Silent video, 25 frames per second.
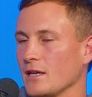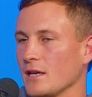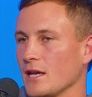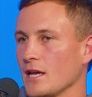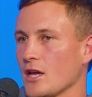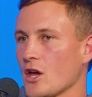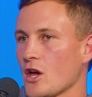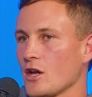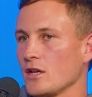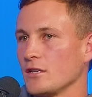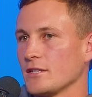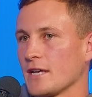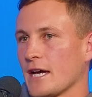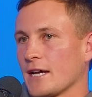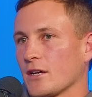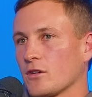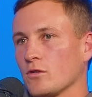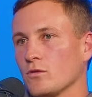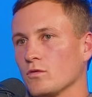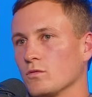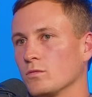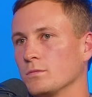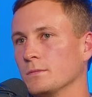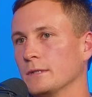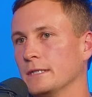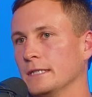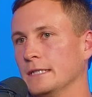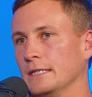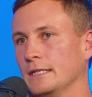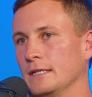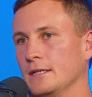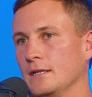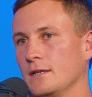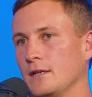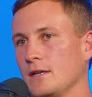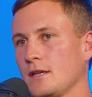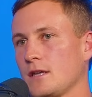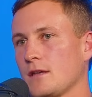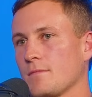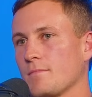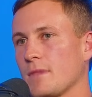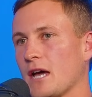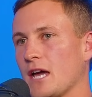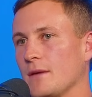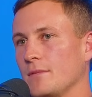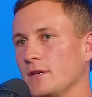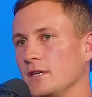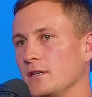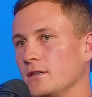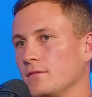He hurt his ankle
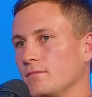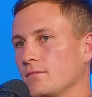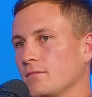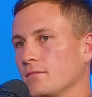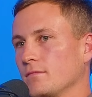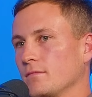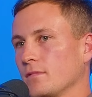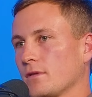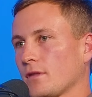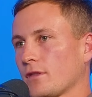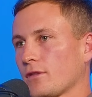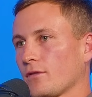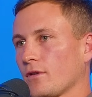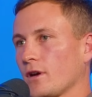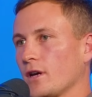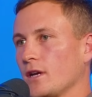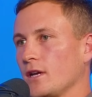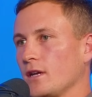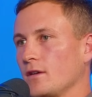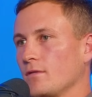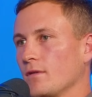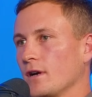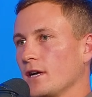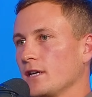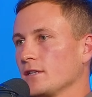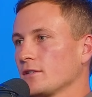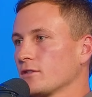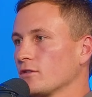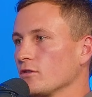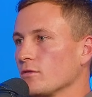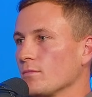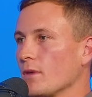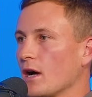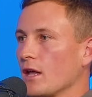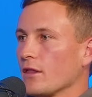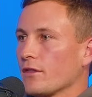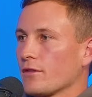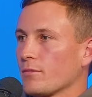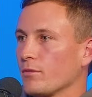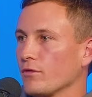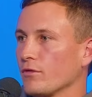maybe 3 weeks to a month